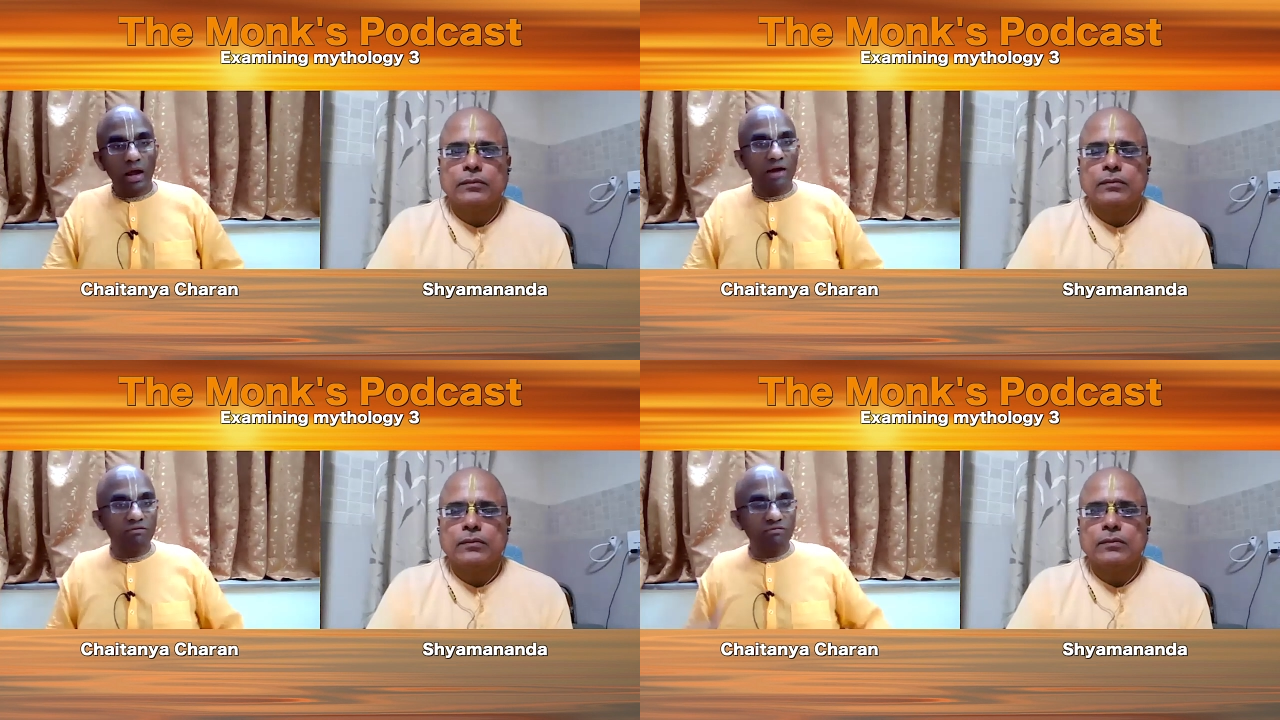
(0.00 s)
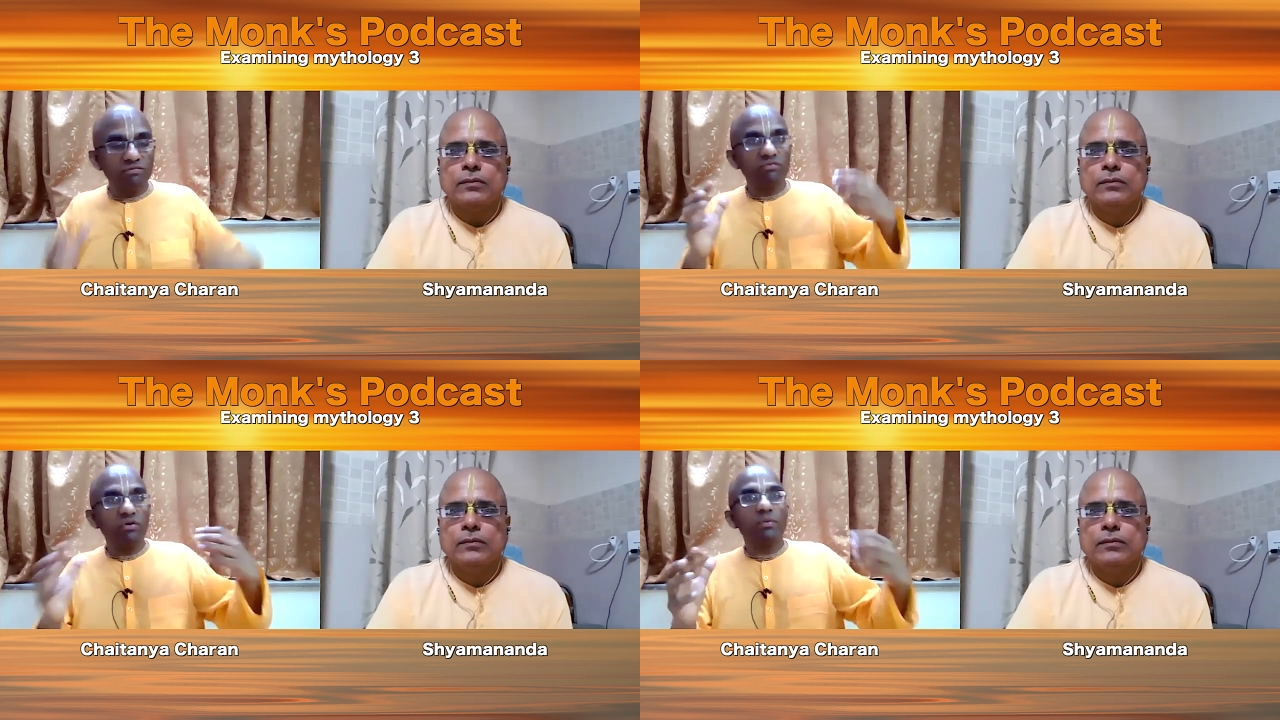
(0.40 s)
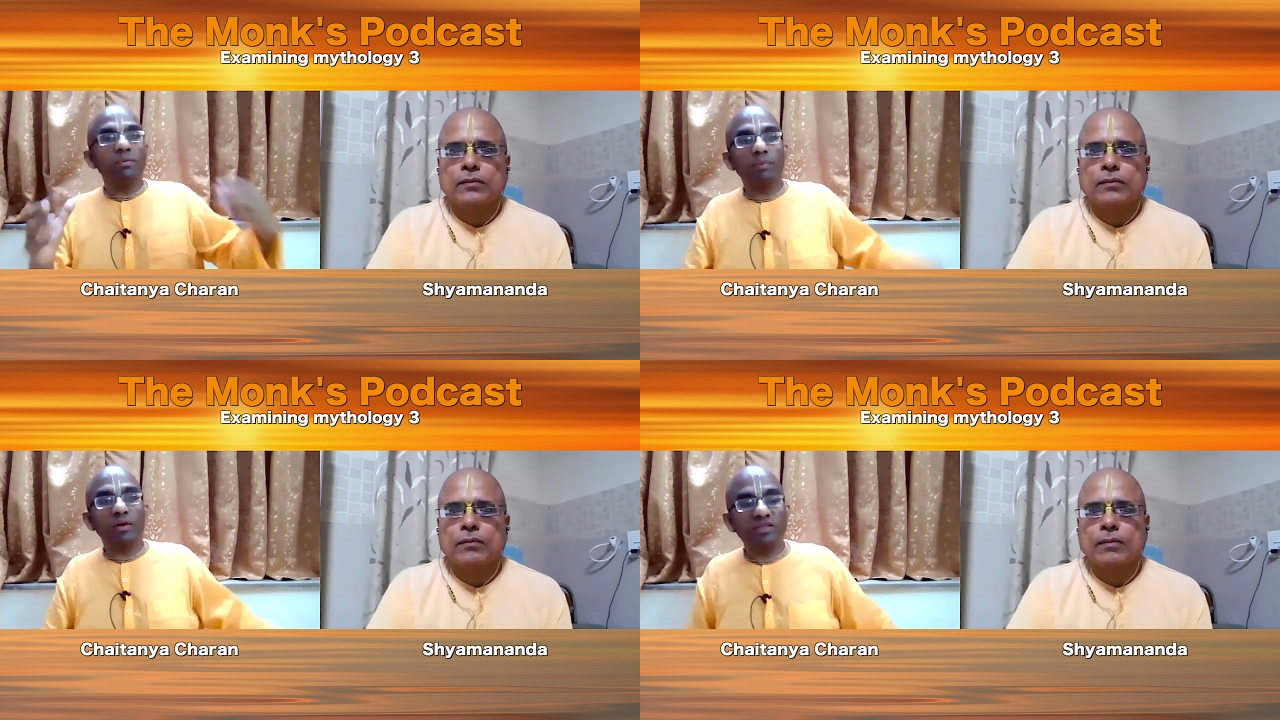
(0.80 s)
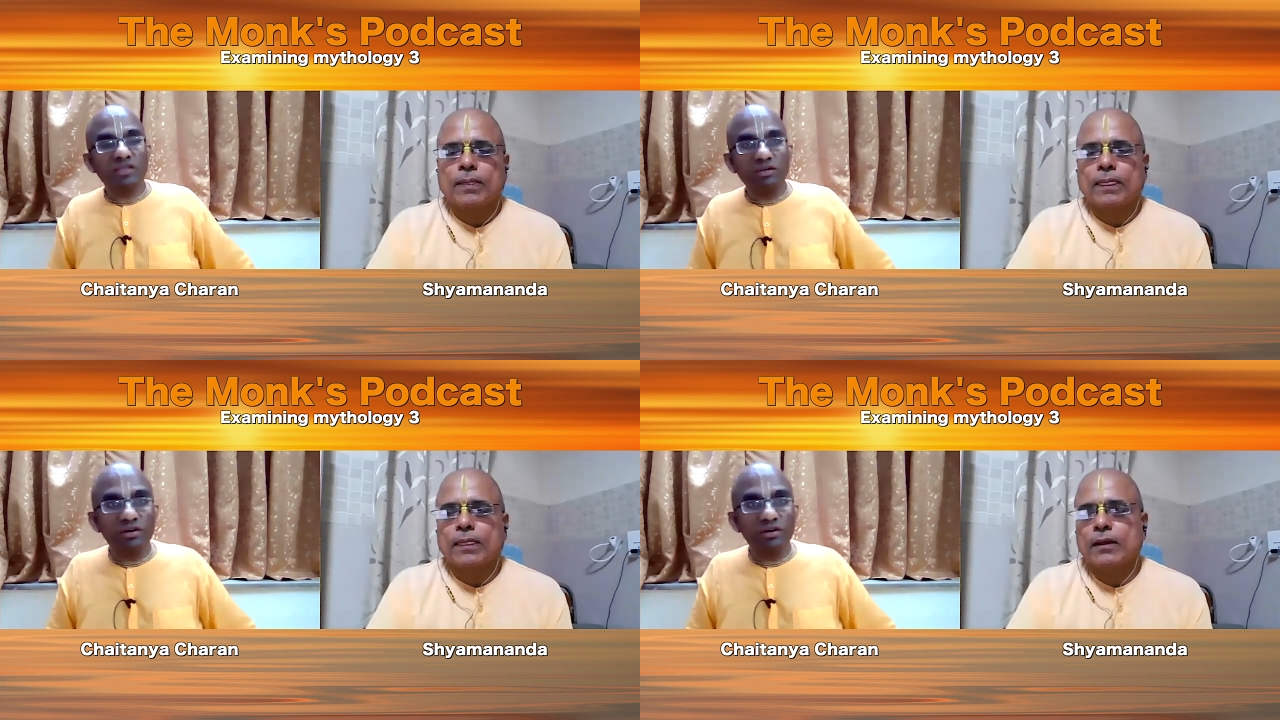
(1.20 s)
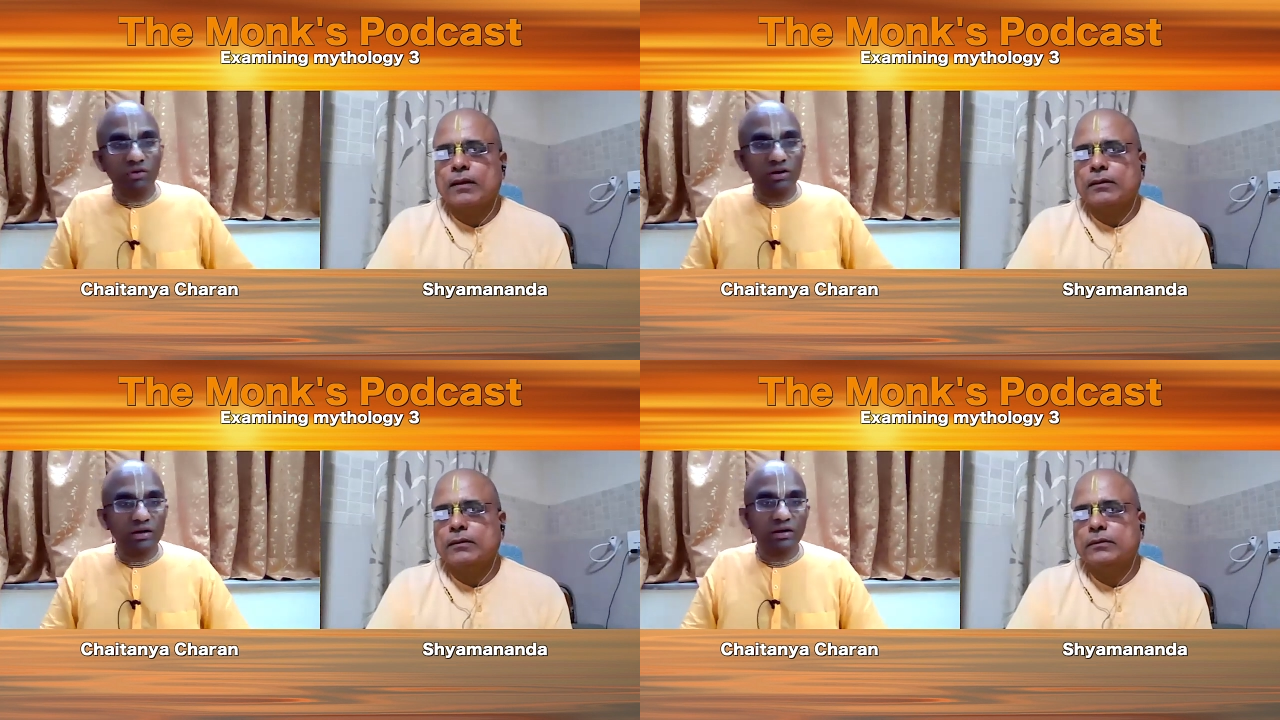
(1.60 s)
Speaker 1: and different people perceive it
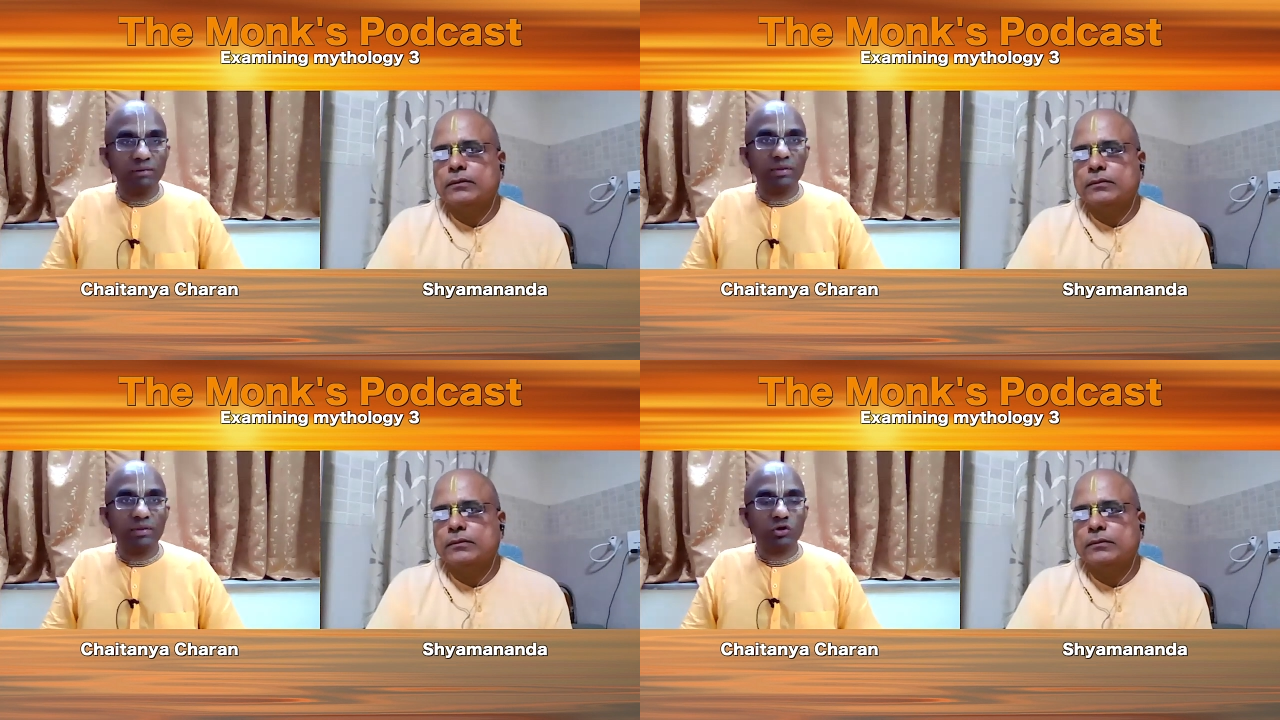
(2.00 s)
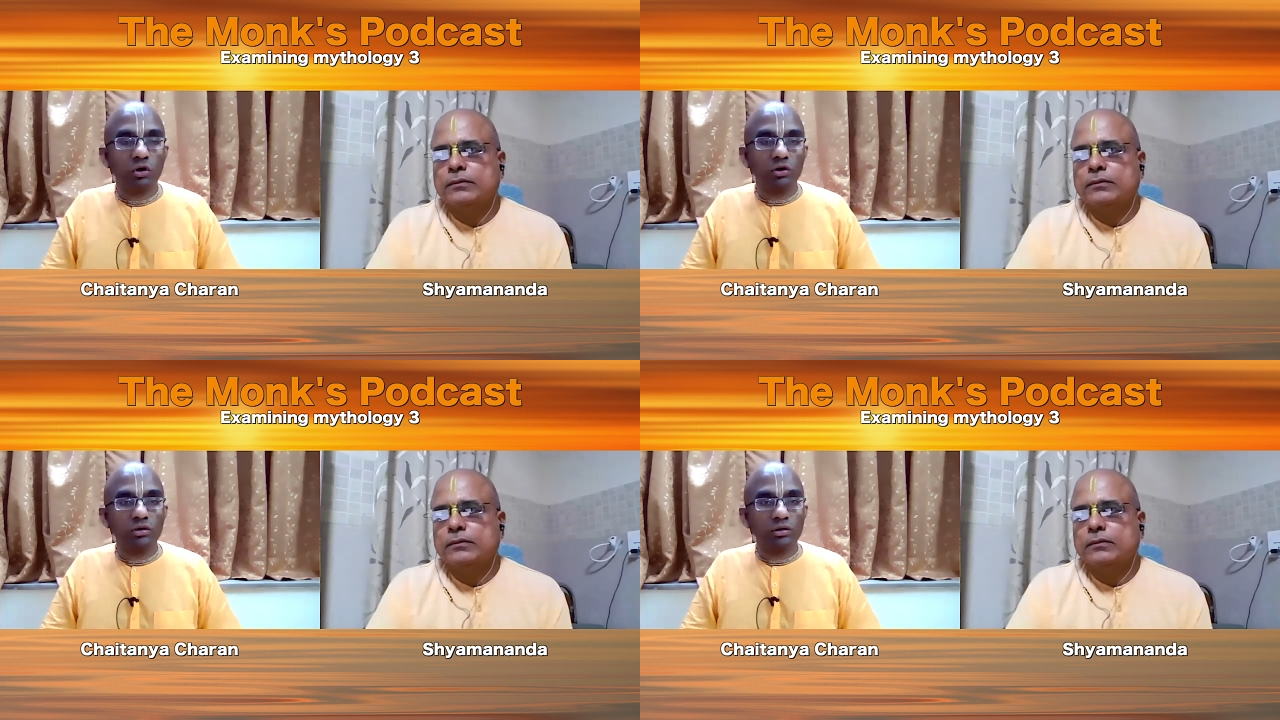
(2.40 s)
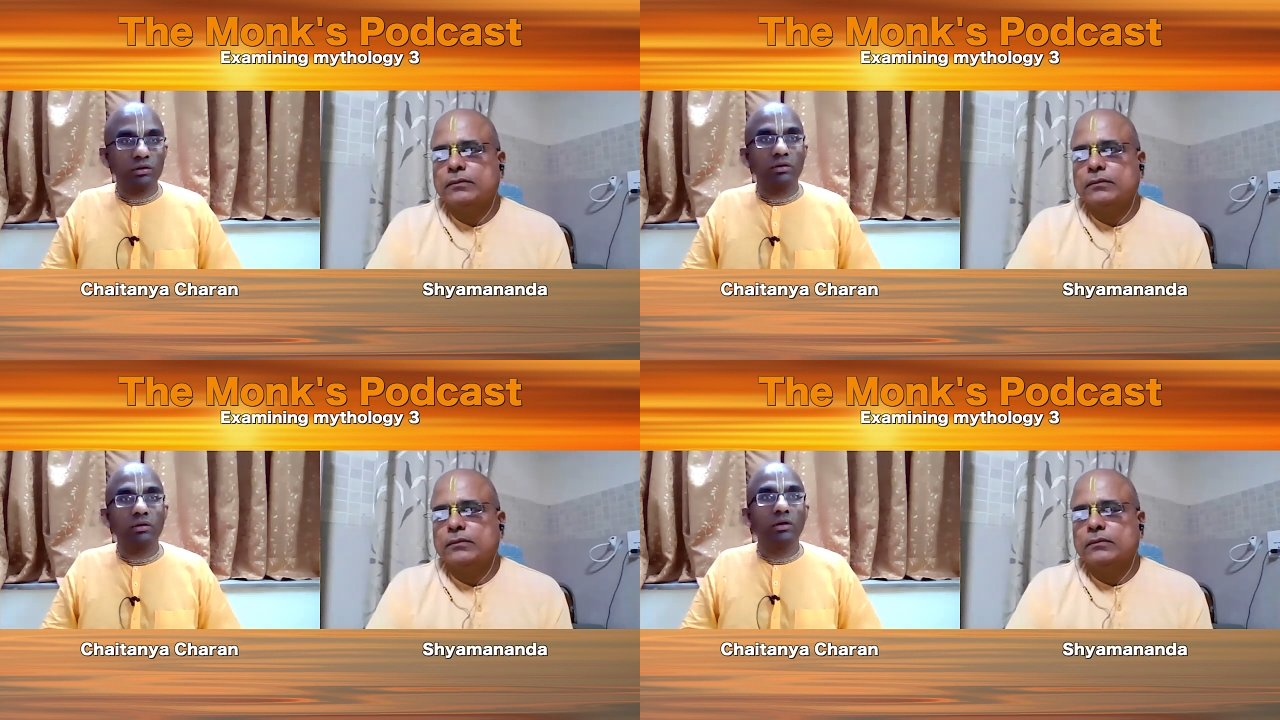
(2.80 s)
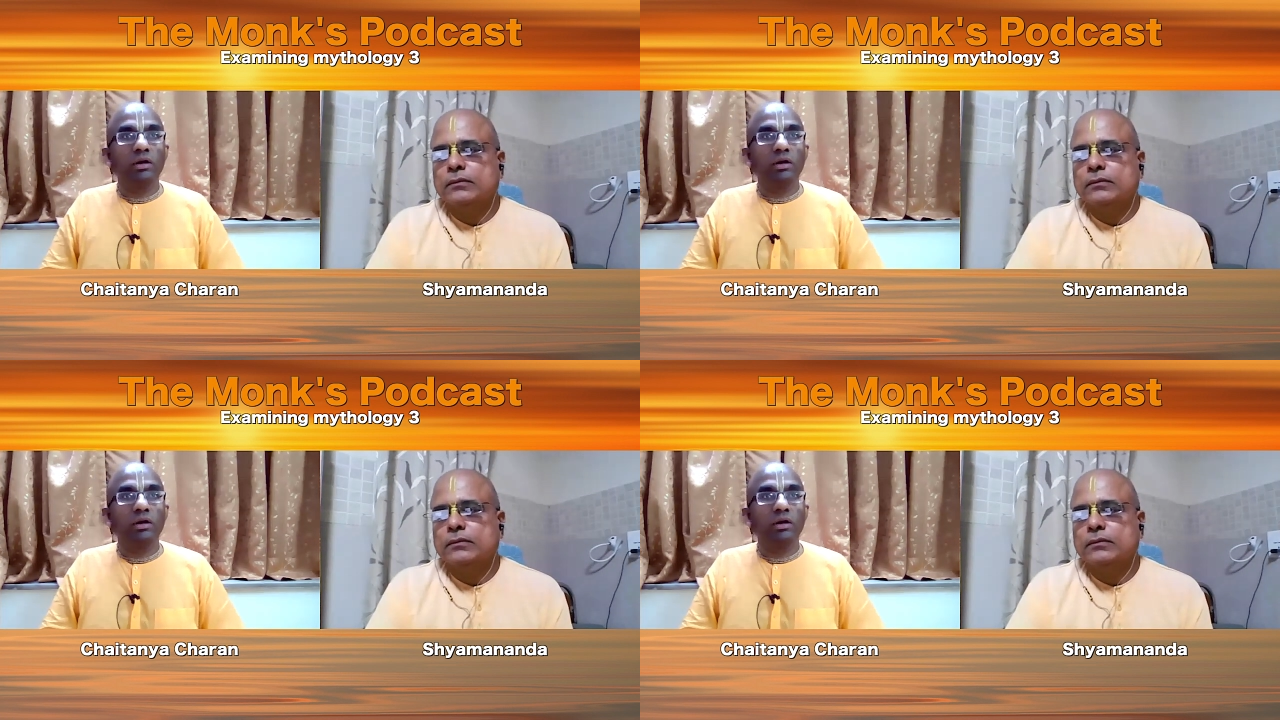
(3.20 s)
differently based on